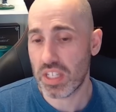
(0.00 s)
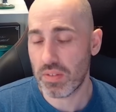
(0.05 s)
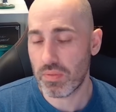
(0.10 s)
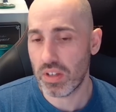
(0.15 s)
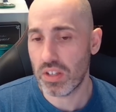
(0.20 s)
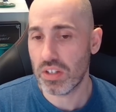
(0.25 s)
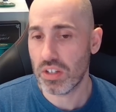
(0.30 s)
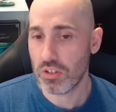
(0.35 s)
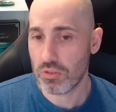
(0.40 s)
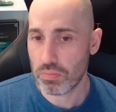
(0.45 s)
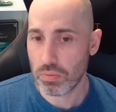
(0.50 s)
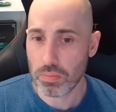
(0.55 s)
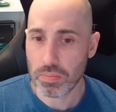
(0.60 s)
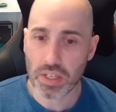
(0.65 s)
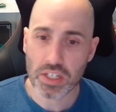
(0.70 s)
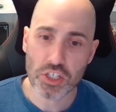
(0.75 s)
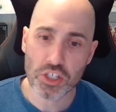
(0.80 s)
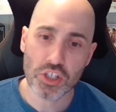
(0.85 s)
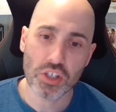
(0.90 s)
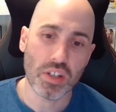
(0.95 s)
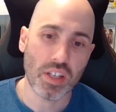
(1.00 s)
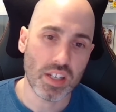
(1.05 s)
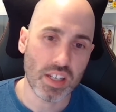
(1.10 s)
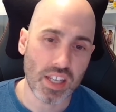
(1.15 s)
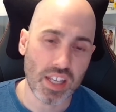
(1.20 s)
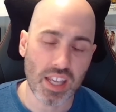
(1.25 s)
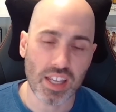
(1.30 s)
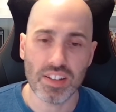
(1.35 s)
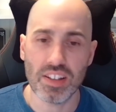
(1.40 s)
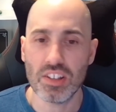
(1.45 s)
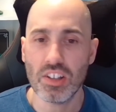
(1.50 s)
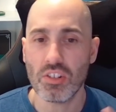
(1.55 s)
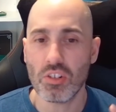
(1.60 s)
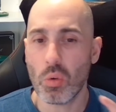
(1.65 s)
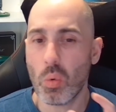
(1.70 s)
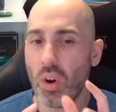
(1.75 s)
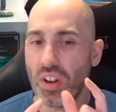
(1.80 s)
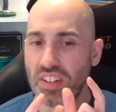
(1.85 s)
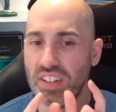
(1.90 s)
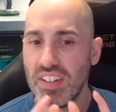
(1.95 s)
it a notable mention in here because it doesn't
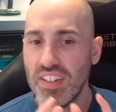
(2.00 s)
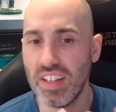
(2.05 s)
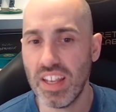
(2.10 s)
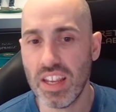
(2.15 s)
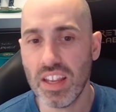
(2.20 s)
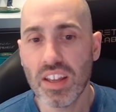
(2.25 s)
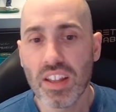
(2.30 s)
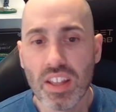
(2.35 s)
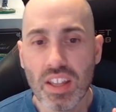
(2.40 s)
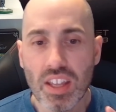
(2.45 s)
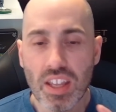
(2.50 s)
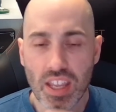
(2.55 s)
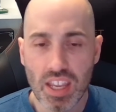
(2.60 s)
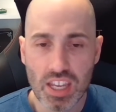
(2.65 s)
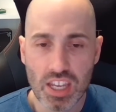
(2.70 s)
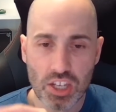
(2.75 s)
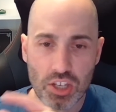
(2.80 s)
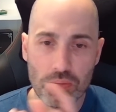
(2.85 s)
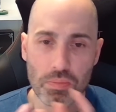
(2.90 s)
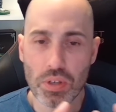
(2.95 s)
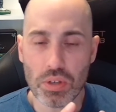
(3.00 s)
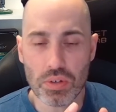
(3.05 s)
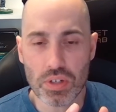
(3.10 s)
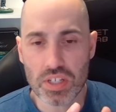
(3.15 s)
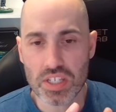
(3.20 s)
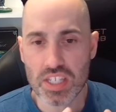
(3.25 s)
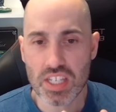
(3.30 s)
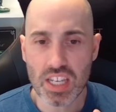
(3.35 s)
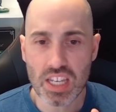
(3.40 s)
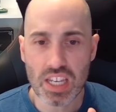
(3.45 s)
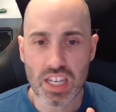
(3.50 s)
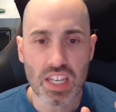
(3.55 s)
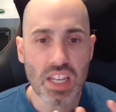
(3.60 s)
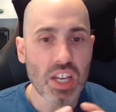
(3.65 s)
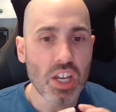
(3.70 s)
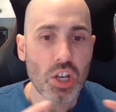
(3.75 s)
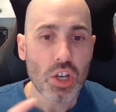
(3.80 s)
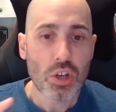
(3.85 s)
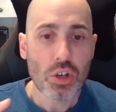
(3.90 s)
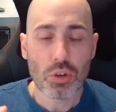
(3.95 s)
quite sit in community
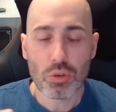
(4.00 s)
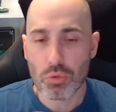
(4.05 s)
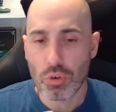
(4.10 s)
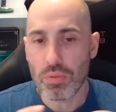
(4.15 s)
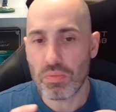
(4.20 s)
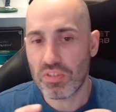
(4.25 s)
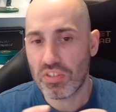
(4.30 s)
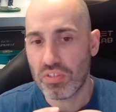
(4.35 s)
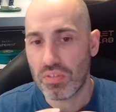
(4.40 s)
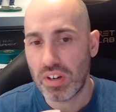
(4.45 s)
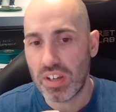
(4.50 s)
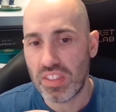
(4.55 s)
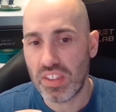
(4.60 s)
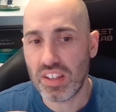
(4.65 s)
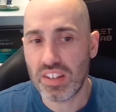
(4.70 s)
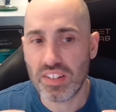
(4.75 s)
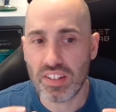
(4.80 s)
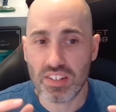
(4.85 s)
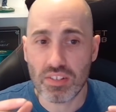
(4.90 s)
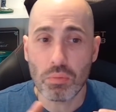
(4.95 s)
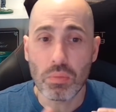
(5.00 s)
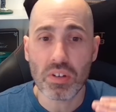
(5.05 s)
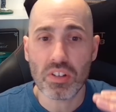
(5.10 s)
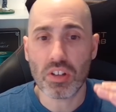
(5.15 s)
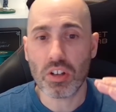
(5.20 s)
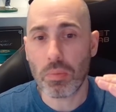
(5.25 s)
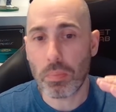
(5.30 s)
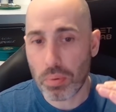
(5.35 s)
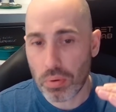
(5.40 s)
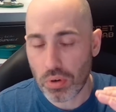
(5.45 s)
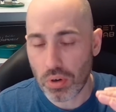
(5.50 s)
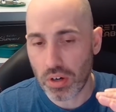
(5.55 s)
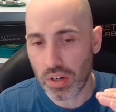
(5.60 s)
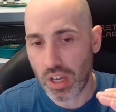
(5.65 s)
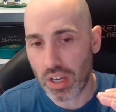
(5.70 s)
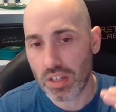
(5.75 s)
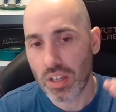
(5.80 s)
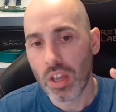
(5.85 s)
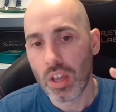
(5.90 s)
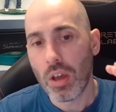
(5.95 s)
groups or anything because it's almost like a
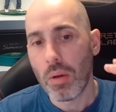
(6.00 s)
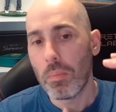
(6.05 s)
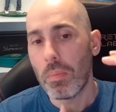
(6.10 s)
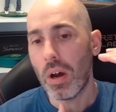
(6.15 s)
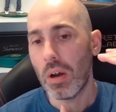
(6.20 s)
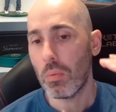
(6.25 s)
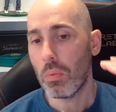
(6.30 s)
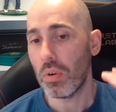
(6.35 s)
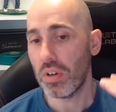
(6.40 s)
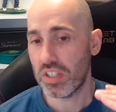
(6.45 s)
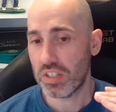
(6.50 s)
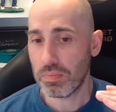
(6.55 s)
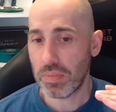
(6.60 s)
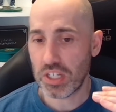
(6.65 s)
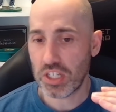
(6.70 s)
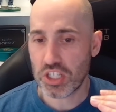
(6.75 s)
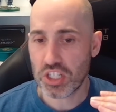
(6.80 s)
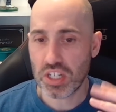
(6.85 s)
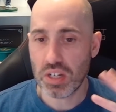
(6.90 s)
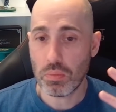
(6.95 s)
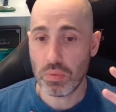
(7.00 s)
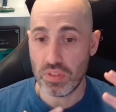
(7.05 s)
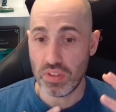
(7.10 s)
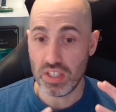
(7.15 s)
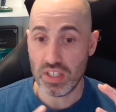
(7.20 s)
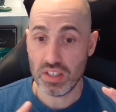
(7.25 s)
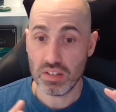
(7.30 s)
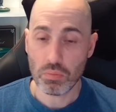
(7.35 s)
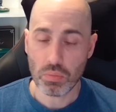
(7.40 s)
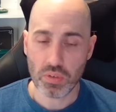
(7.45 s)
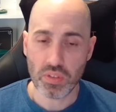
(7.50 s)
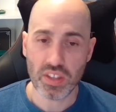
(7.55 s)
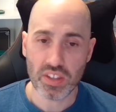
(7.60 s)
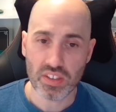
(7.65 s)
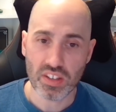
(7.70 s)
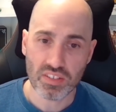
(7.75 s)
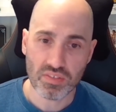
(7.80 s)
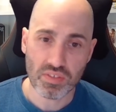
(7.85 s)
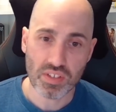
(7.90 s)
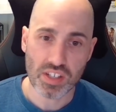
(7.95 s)
product, but I wanted to mention it within
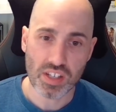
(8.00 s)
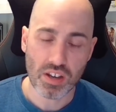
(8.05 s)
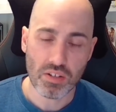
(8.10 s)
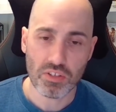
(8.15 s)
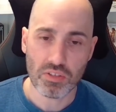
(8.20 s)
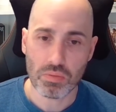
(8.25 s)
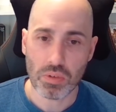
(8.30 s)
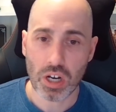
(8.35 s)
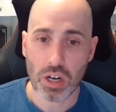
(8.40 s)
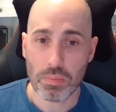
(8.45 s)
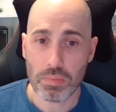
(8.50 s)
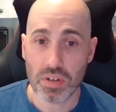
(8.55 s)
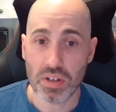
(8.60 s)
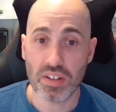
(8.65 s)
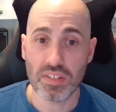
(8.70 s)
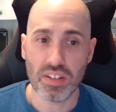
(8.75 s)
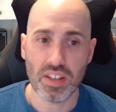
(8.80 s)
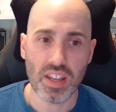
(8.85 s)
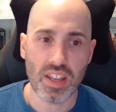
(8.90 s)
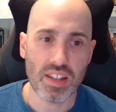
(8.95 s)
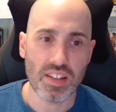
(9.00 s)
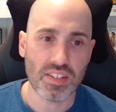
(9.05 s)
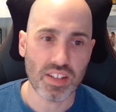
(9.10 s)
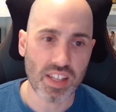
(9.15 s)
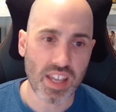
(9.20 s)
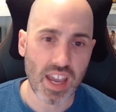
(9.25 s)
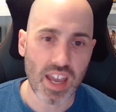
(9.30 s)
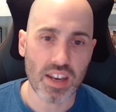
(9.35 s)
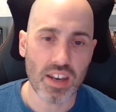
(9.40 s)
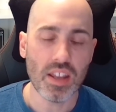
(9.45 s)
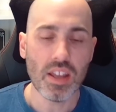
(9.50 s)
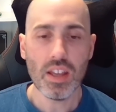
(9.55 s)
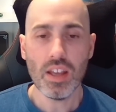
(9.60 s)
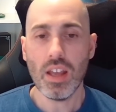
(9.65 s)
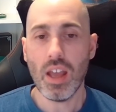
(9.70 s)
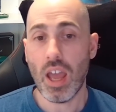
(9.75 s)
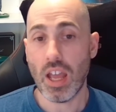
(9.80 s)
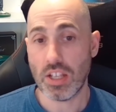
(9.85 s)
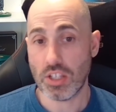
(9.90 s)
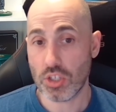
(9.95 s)
this video as well because it is, again,
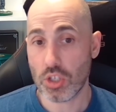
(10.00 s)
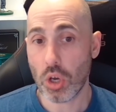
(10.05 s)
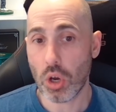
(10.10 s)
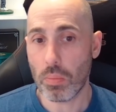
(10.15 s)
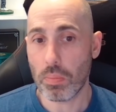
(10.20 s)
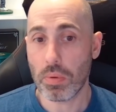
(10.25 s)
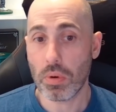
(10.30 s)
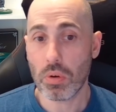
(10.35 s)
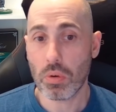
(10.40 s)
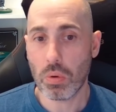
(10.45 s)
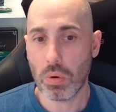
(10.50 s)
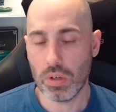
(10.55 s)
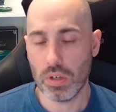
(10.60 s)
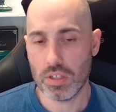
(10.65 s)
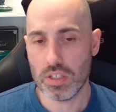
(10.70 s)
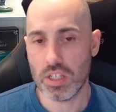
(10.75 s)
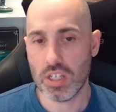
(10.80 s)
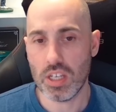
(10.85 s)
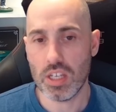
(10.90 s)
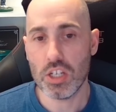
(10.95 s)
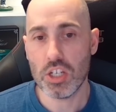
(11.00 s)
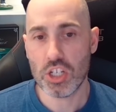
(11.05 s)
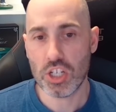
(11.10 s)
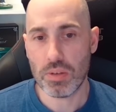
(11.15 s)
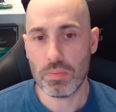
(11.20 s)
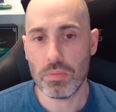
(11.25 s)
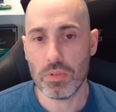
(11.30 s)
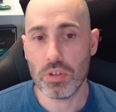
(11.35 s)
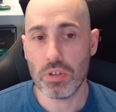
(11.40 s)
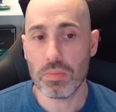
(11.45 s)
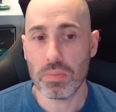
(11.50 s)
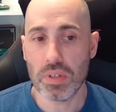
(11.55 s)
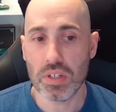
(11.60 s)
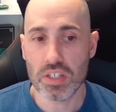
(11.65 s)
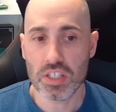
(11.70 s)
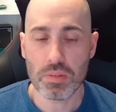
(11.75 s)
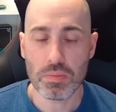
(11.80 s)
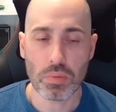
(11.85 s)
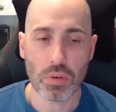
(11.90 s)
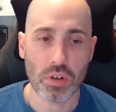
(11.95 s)
a top quality Shenmue
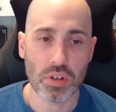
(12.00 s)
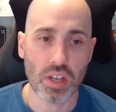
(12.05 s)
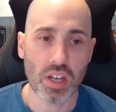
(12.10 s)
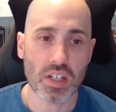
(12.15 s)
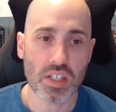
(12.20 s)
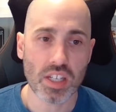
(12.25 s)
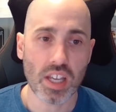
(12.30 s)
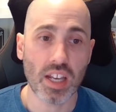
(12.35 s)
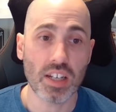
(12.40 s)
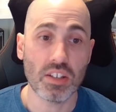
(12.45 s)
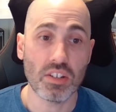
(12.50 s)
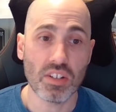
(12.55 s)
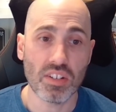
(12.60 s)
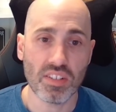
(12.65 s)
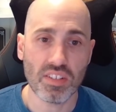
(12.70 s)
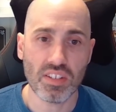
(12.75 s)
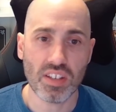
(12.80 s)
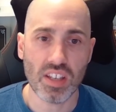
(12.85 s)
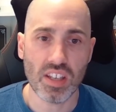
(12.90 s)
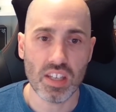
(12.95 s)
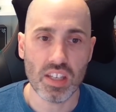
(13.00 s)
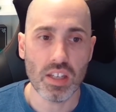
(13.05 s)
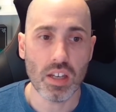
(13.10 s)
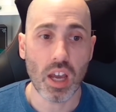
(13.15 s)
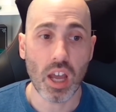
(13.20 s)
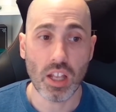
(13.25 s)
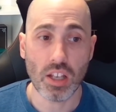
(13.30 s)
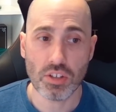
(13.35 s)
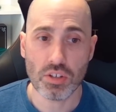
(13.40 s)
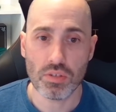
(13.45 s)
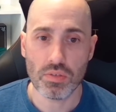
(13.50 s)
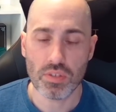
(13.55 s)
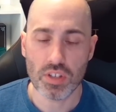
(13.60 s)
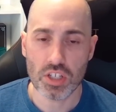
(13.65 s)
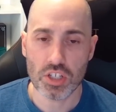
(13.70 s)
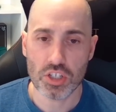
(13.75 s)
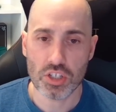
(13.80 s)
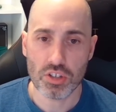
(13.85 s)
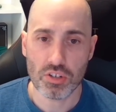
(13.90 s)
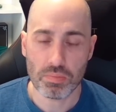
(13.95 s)
community product, and you can see 2 of the
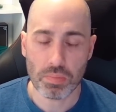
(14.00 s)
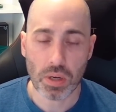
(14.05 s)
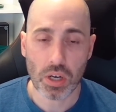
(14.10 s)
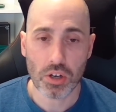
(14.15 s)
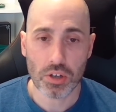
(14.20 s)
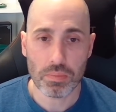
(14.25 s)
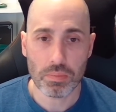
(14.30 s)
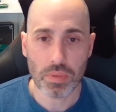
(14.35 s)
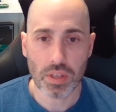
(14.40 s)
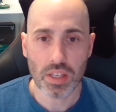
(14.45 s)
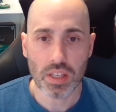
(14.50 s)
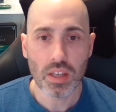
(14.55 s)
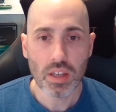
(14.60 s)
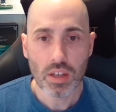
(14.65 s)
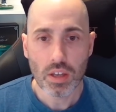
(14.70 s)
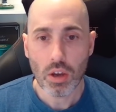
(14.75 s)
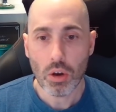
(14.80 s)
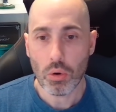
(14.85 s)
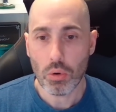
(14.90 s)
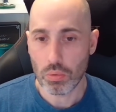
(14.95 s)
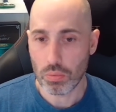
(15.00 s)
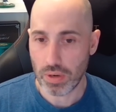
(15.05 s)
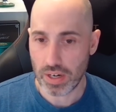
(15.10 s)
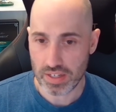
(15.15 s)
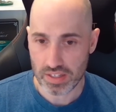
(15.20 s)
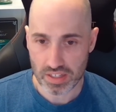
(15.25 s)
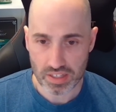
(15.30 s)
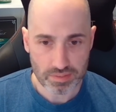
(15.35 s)
issues behind me already.